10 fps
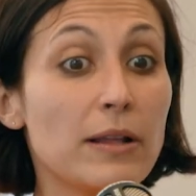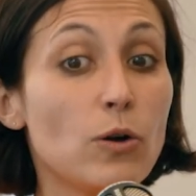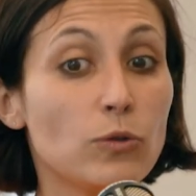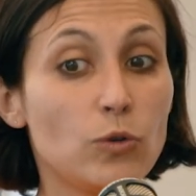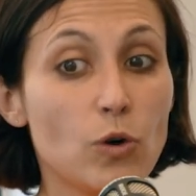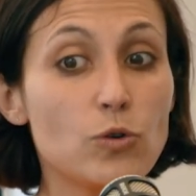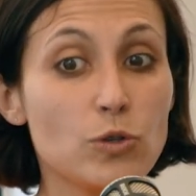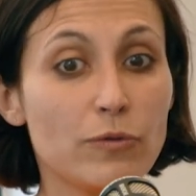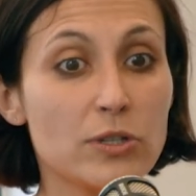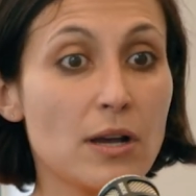those
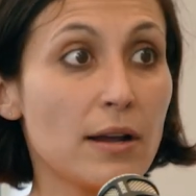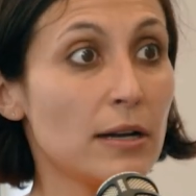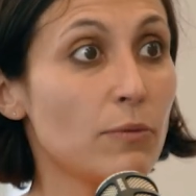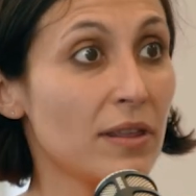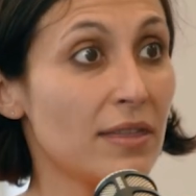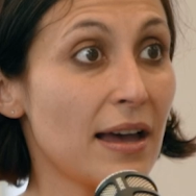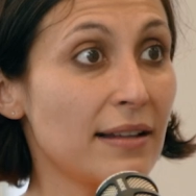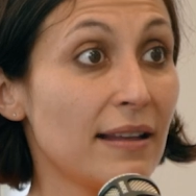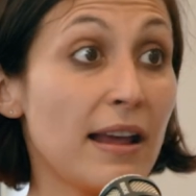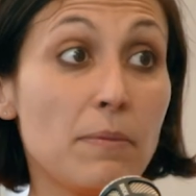who've started with
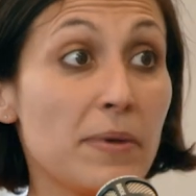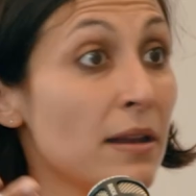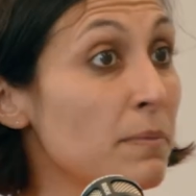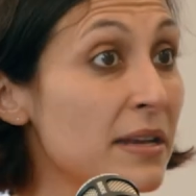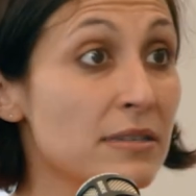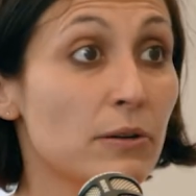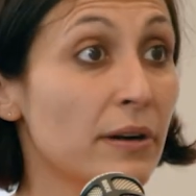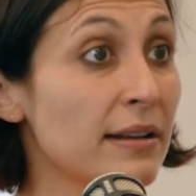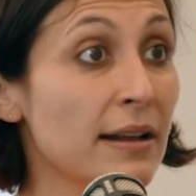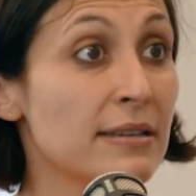that. Airbnb is a
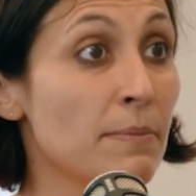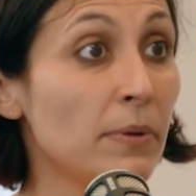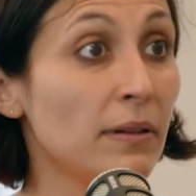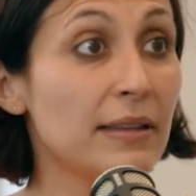great example.